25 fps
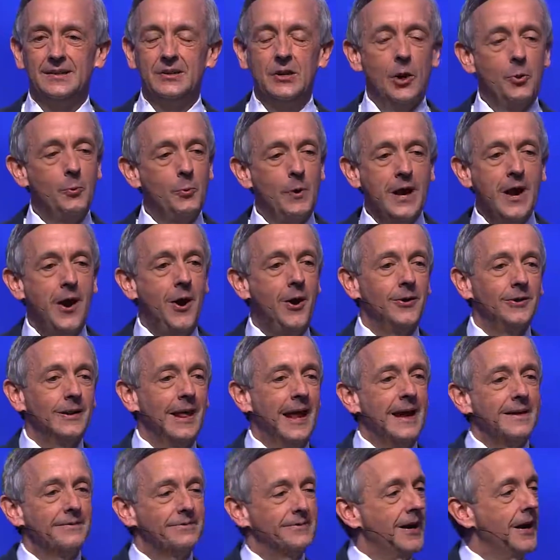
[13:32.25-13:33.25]
You know, we
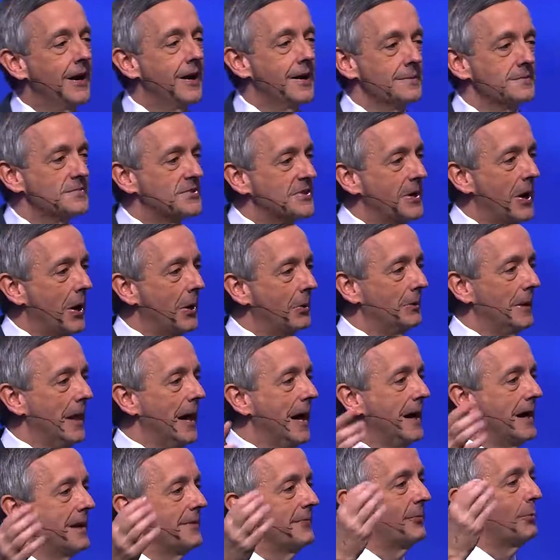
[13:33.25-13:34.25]
all have times in our
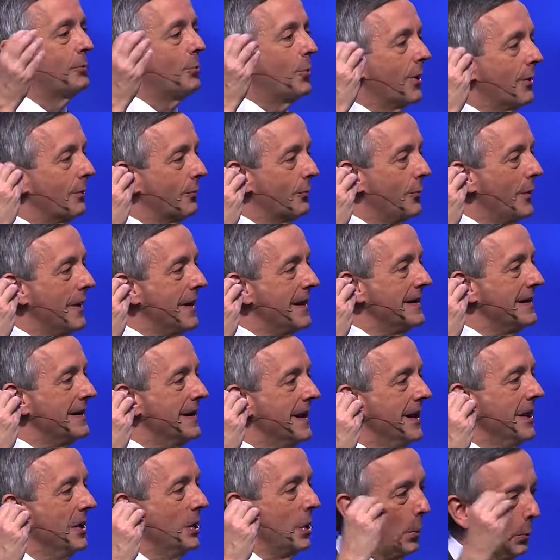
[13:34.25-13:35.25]
life where
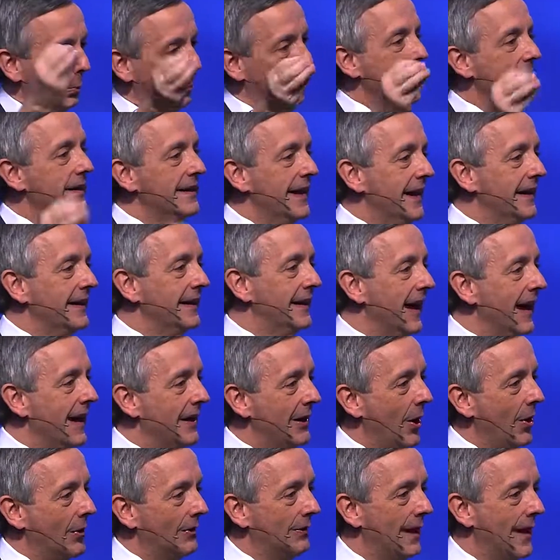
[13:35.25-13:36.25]
we
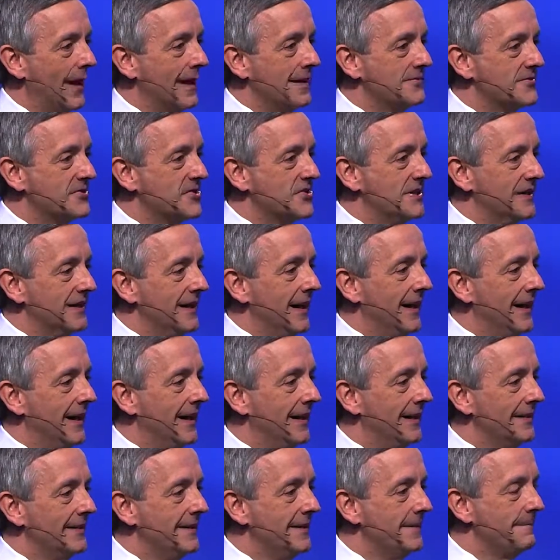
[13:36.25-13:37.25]
rededicate our lives to
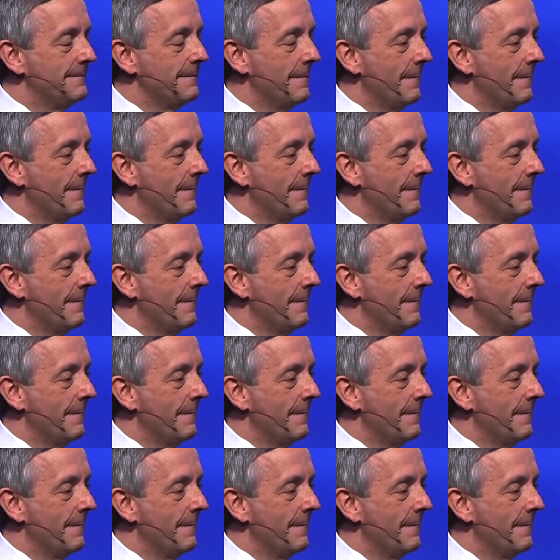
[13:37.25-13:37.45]
God.